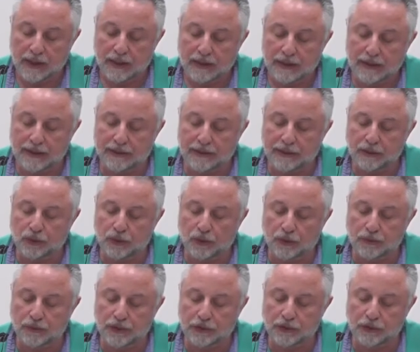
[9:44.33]
leading to
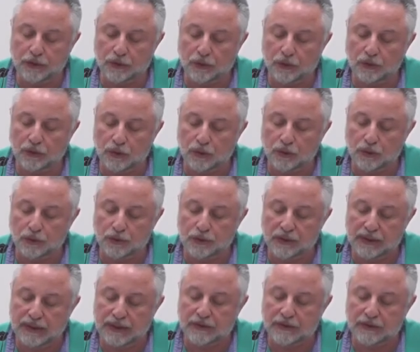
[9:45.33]
original conclusion